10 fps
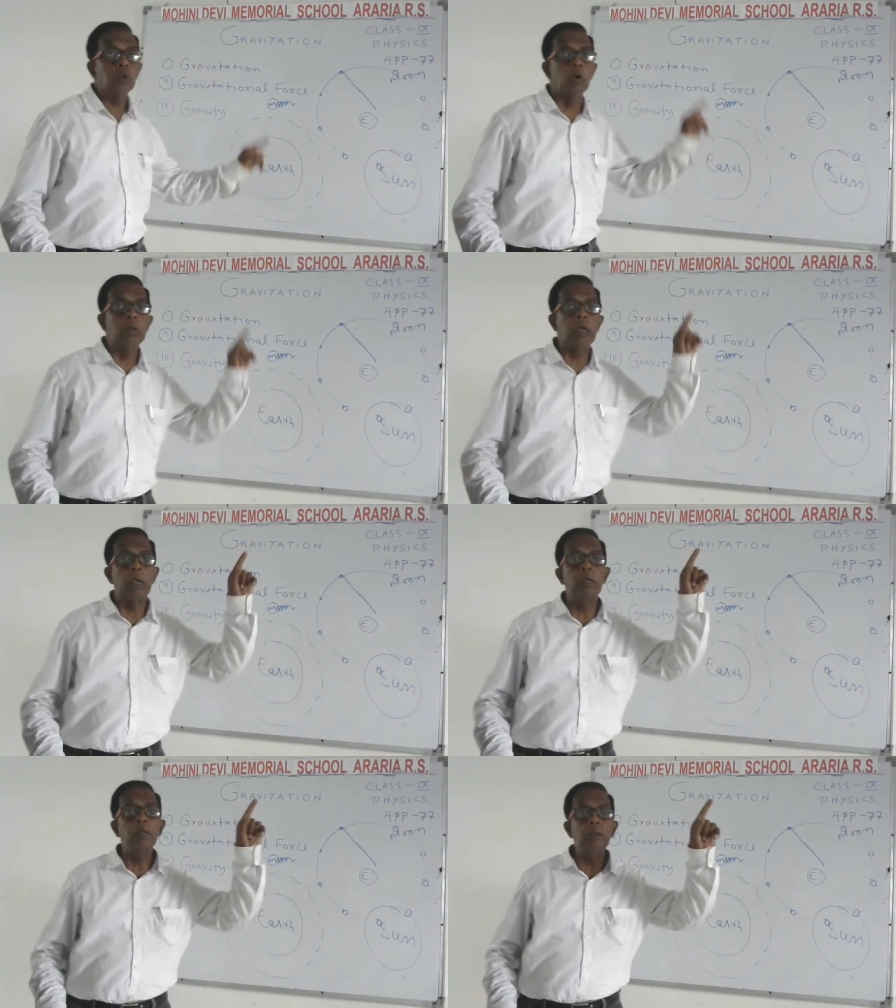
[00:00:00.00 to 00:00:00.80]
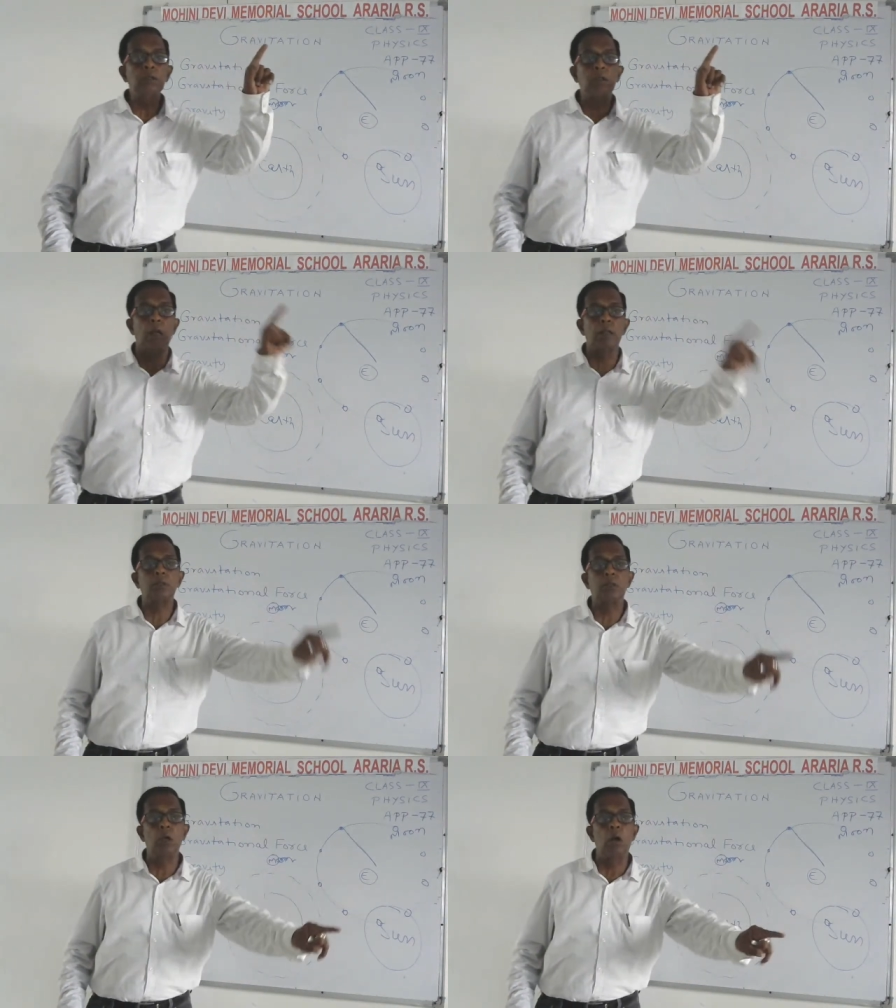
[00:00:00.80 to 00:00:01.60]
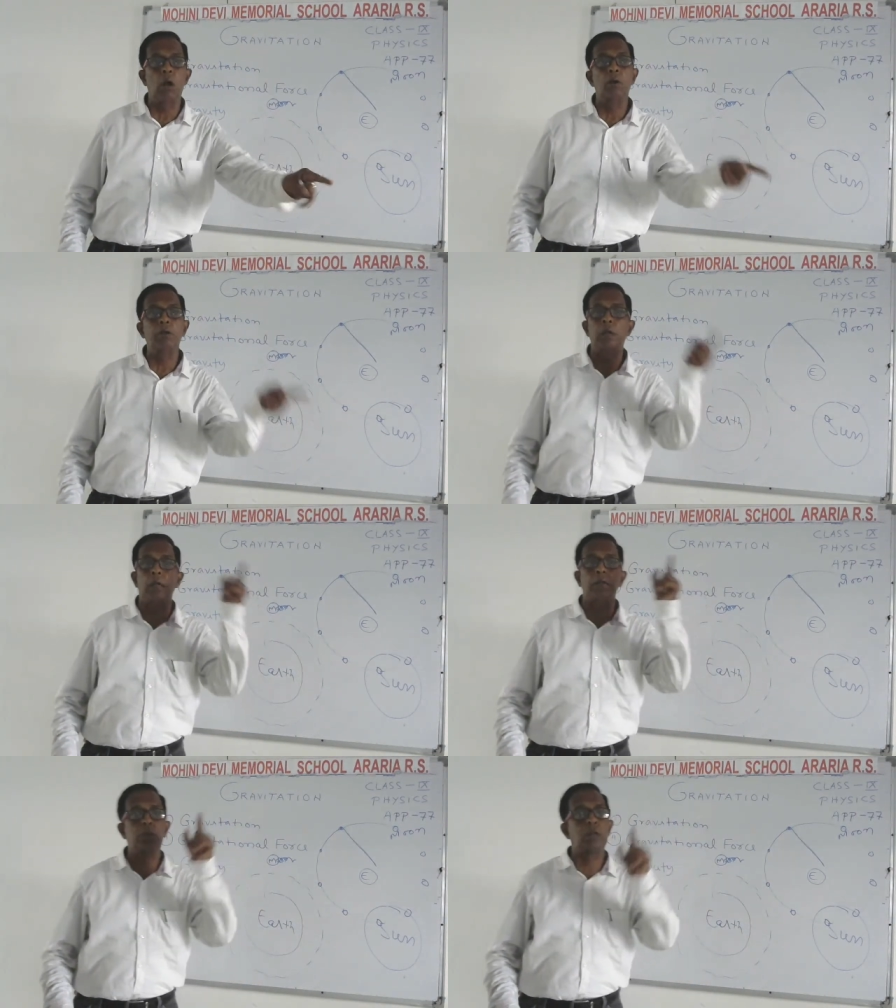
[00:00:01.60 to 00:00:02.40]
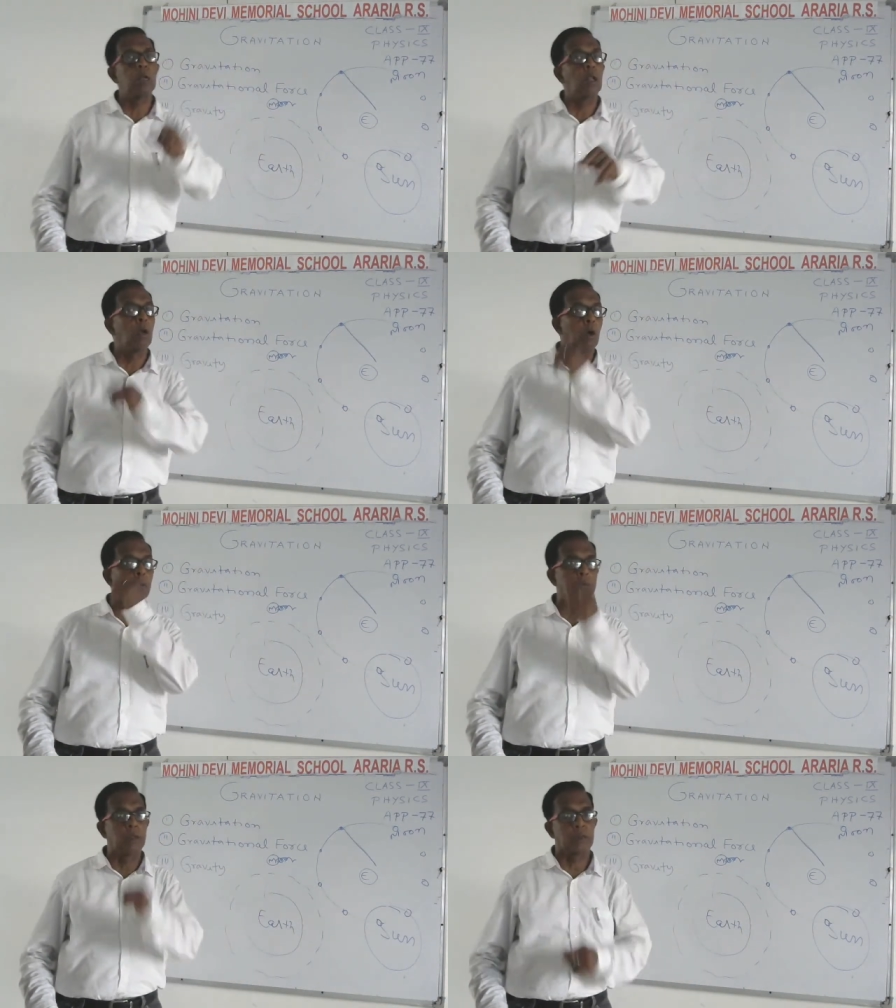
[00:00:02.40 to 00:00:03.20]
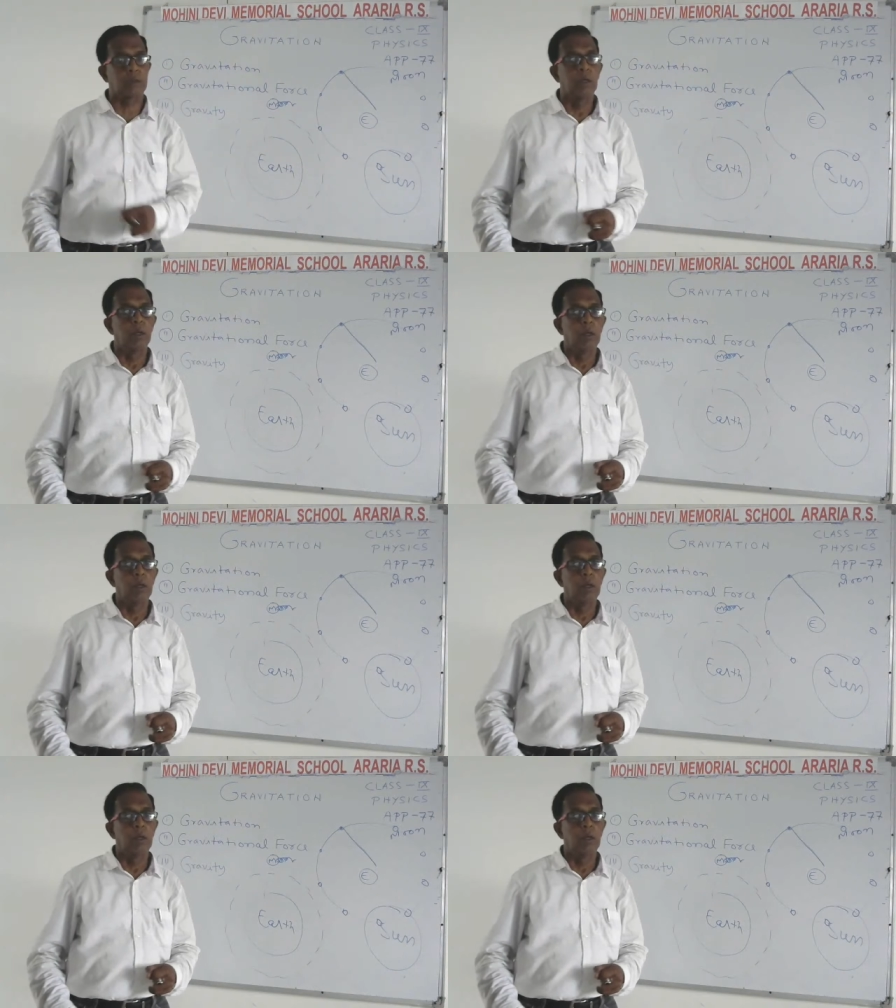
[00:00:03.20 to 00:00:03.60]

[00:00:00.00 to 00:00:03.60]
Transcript: on any celestial or terrestrial object.